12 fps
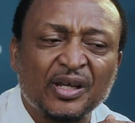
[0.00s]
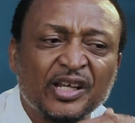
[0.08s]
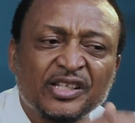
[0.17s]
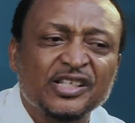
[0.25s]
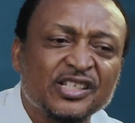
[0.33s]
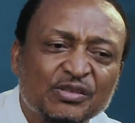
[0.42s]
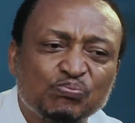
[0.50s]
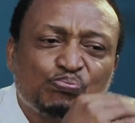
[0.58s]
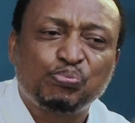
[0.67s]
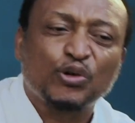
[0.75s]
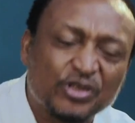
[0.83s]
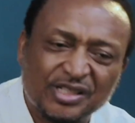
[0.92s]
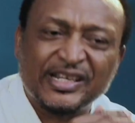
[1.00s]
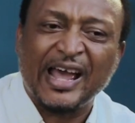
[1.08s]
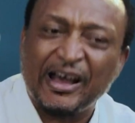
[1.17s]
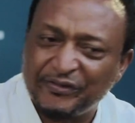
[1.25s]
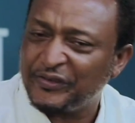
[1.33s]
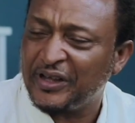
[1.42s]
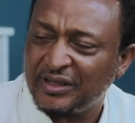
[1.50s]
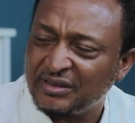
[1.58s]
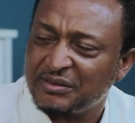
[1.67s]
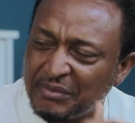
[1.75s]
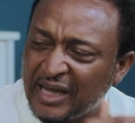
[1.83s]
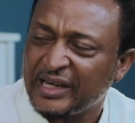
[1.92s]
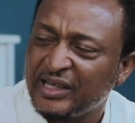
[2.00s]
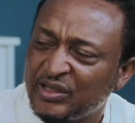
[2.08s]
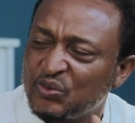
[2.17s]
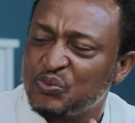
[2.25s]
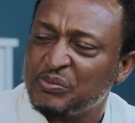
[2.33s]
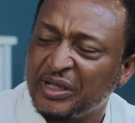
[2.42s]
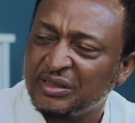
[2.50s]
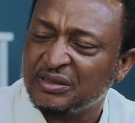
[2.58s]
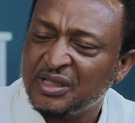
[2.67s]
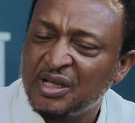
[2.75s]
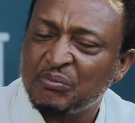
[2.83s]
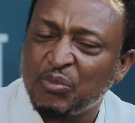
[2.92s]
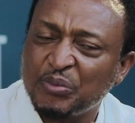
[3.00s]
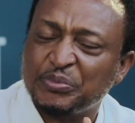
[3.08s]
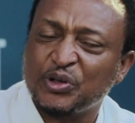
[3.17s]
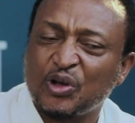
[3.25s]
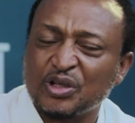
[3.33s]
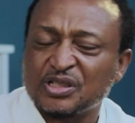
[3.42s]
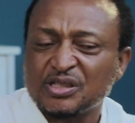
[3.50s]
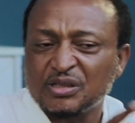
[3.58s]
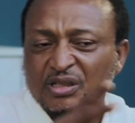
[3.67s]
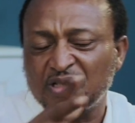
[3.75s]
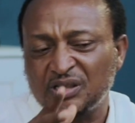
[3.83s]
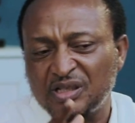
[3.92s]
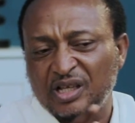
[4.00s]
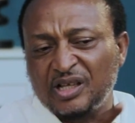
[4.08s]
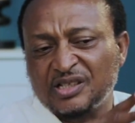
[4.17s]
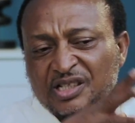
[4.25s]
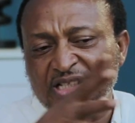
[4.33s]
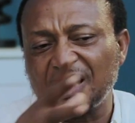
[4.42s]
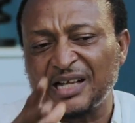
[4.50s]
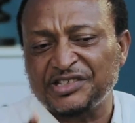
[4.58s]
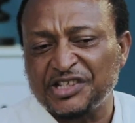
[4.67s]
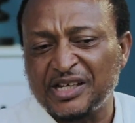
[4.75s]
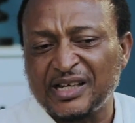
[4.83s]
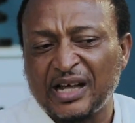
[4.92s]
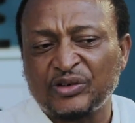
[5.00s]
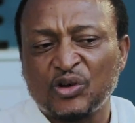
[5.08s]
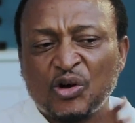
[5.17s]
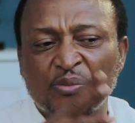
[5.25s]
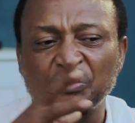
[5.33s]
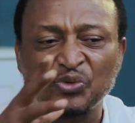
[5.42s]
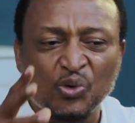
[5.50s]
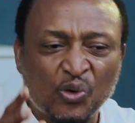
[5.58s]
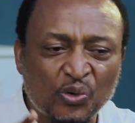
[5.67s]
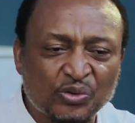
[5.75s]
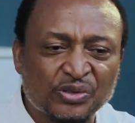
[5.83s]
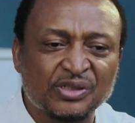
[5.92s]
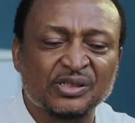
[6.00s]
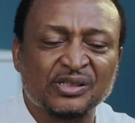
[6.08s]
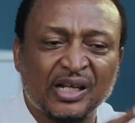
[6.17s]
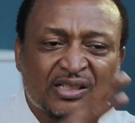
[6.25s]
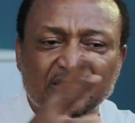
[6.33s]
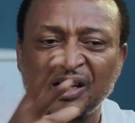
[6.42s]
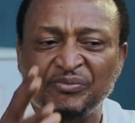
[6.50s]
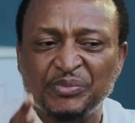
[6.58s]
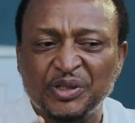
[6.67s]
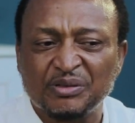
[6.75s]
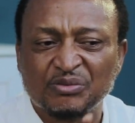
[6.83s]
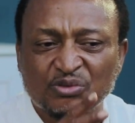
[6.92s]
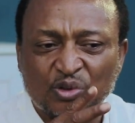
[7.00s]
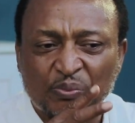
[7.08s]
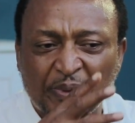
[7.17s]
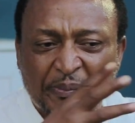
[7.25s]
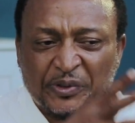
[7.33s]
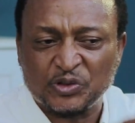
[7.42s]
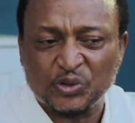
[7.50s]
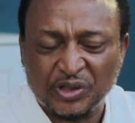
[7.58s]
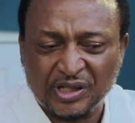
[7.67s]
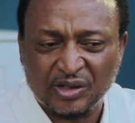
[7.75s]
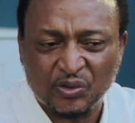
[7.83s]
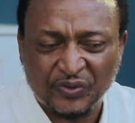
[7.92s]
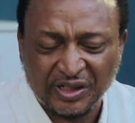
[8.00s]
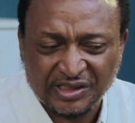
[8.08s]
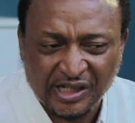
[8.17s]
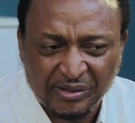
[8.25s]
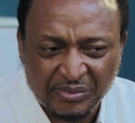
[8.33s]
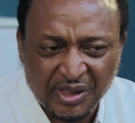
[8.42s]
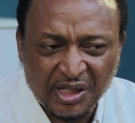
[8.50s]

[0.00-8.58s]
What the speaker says: it is both their affair, the man and the woman. But because they see their gender norm roles that have been so perpetuated over time,